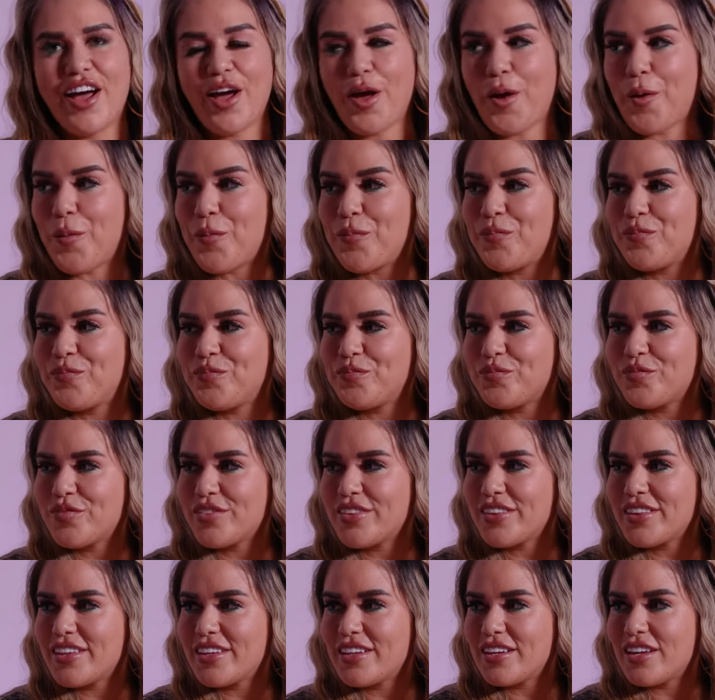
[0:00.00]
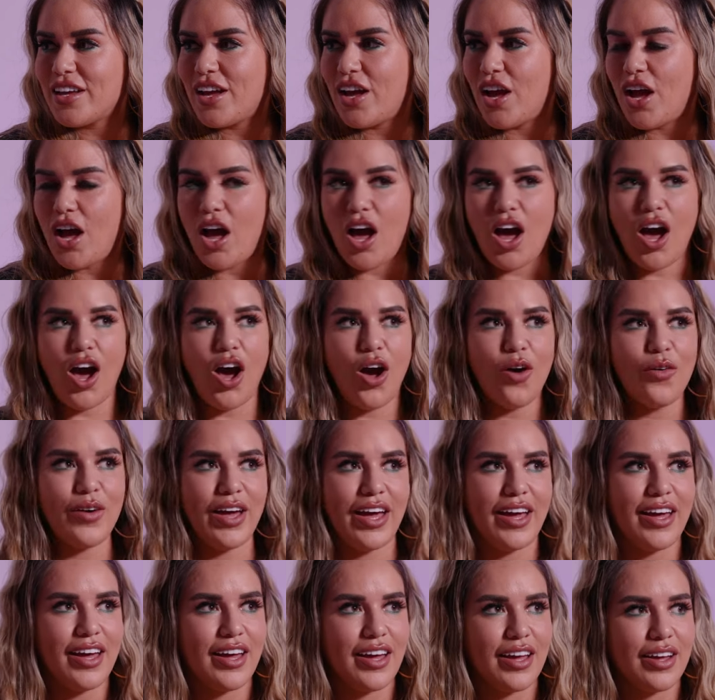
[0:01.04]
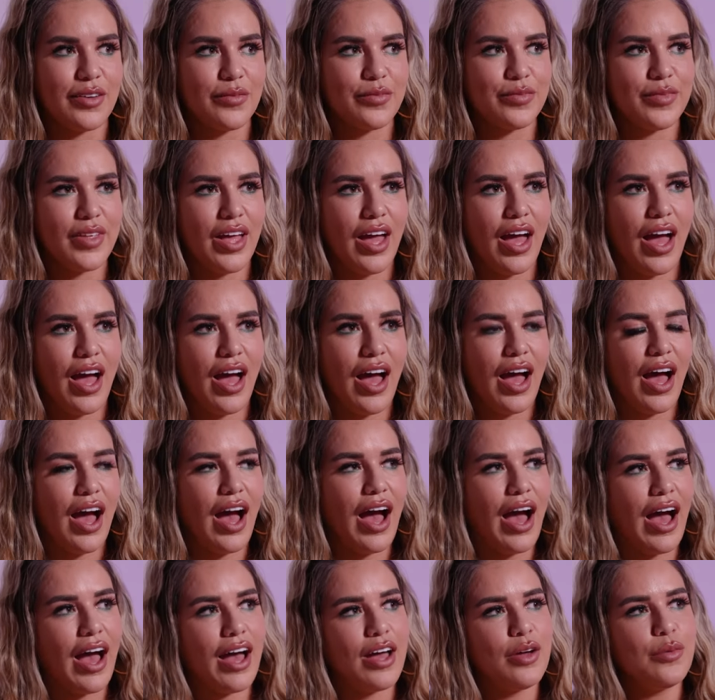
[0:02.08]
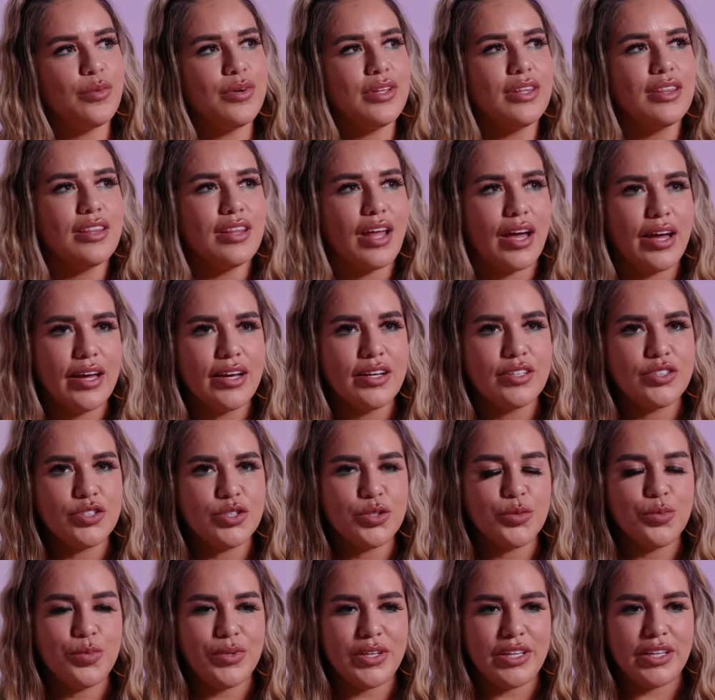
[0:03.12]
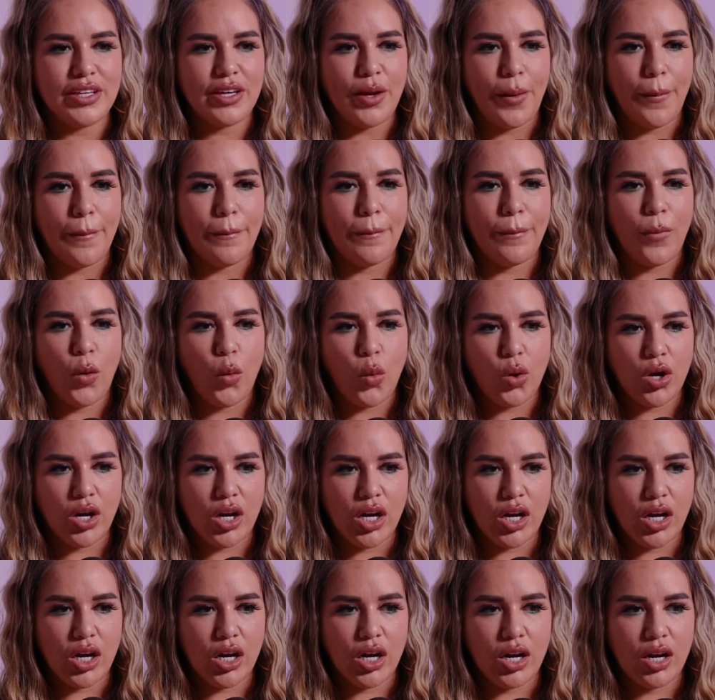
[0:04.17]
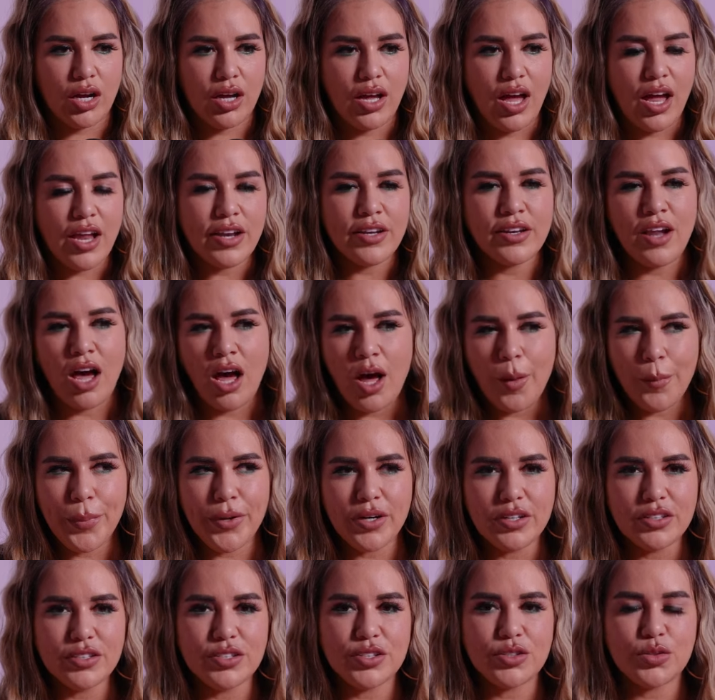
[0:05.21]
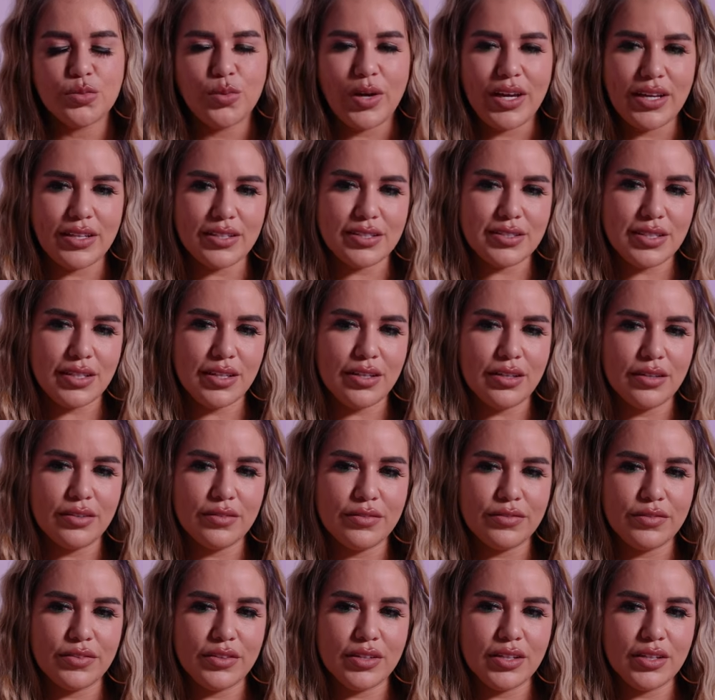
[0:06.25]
It could be you could teleport. You could do okay. anything. Anything. I would like to be more not persuasive.